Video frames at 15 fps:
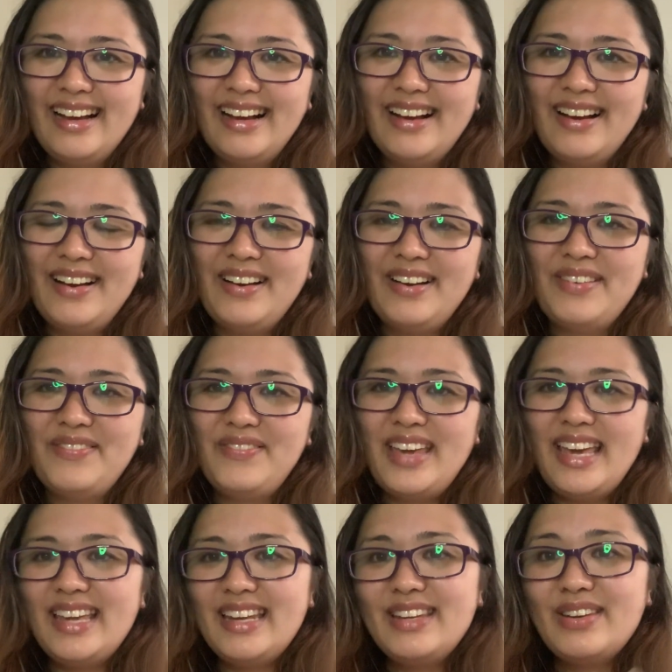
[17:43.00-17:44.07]

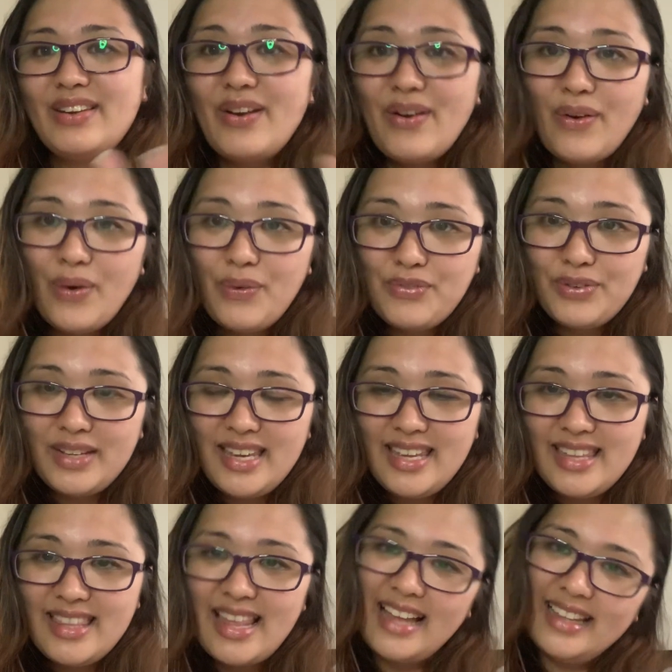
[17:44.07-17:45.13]
And
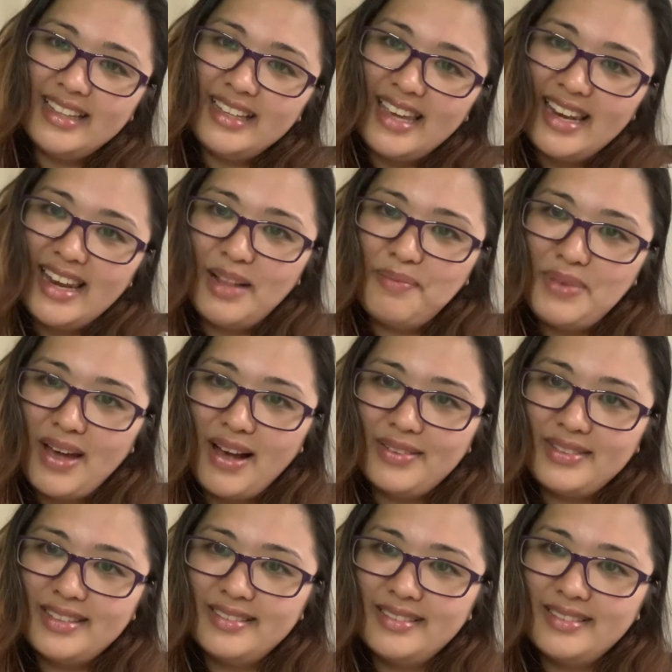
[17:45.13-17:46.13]
hopefully that can help you out